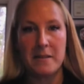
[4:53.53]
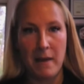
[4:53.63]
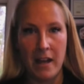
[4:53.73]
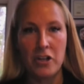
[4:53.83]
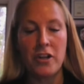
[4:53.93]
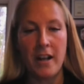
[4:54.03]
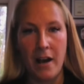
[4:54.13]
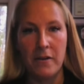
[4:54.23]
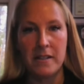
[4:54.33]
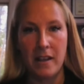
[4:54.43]
is managed and
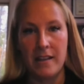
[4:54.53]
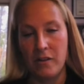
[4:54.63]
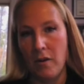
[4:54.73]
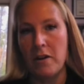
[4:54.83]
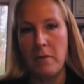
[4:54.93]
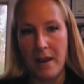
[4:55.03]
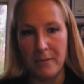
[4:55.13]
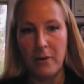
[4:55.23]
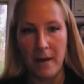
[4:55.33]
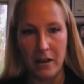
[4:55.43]
how it's going to be
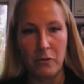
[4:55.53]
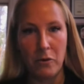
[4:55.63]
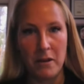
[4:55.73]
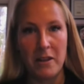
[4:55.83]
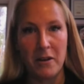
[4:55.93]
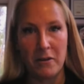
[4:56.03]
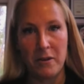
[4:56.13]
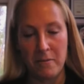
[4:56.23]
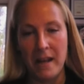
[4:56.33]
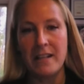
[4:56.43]
implemented would be
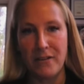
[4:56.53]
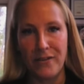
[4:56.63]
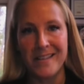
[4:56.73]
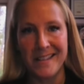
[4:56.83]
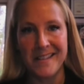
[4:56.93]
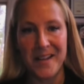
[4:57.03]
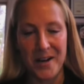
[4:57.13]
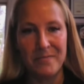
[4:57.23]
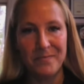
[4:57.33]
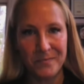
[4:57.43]
the main differences
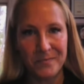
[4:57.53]
there.